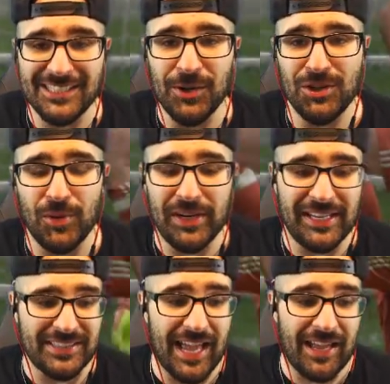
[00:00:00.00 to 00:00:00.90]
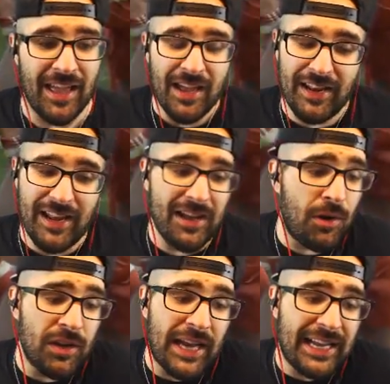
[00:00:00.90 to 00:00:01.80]
still doing his thing. And, you
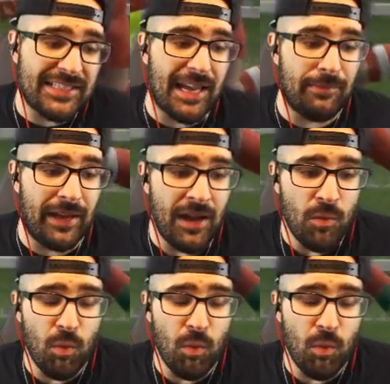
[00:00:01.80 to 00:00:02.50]
know, like I said, man,